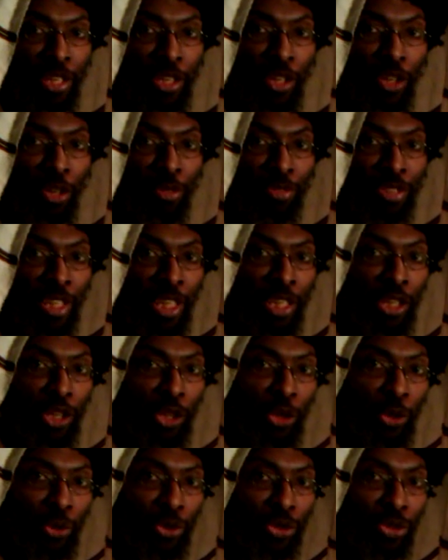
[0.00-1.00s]
you know what I'm saying,
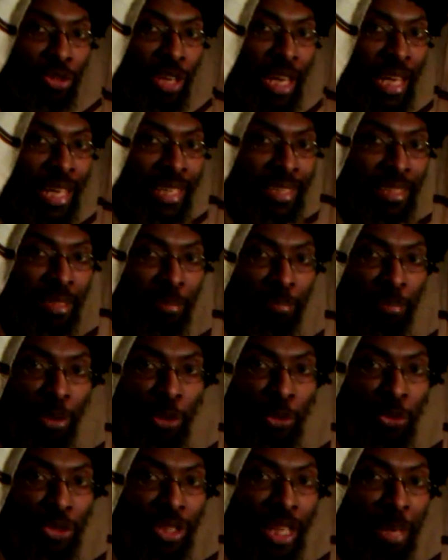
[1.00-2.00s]
who tried to
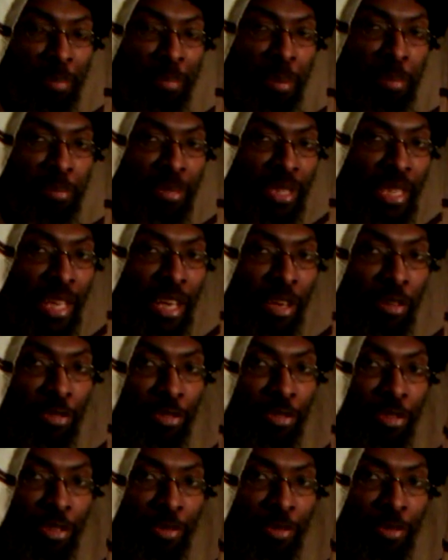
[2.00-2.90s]
boast up himself.